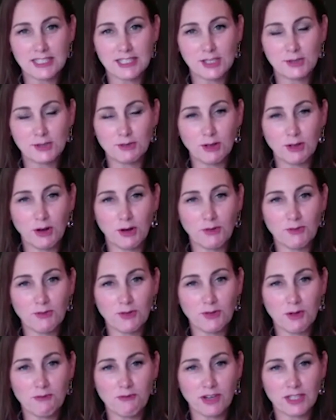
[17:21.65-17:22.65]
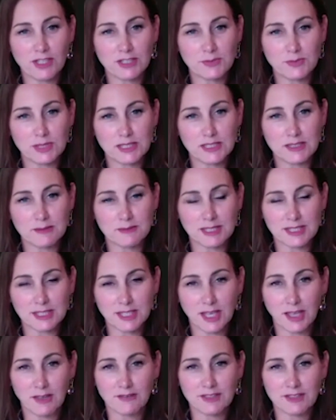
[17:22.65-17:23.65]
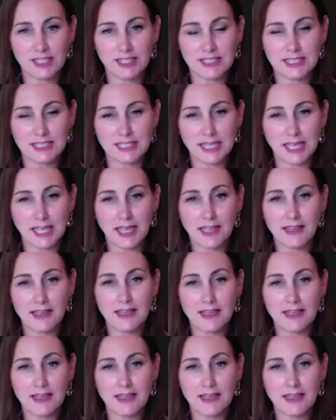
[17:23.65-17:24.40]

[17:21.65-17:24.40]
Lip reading: to learn from Fred's wisdom as I have done today.